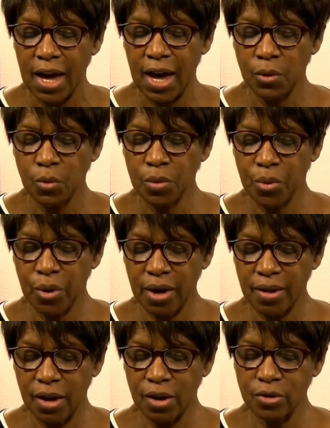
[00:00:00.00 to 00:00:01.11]
And we pray
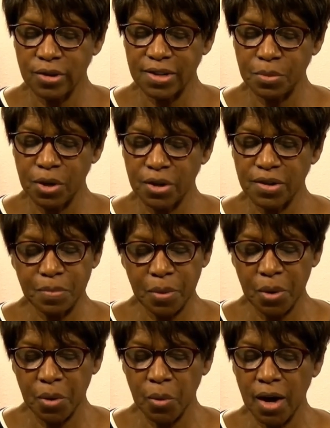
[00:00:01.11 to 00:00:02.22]
that your your
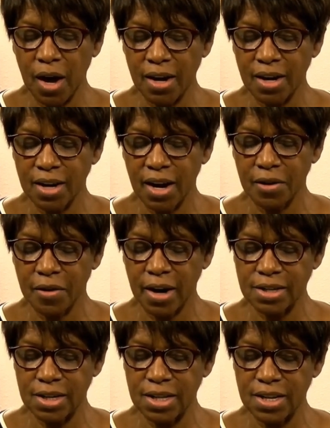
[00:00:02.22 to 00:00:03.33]
Spirit will guide and
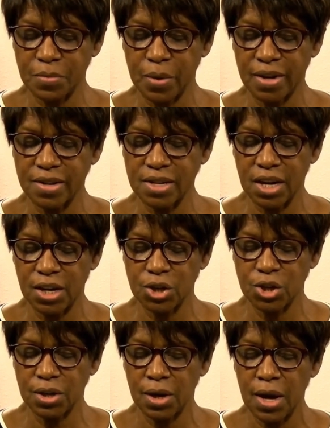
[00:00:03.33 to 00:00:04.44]
direct in this
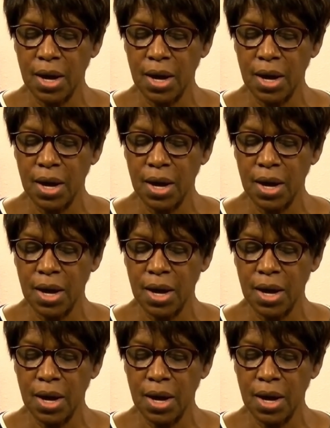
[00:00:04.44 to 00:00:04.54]
presentation.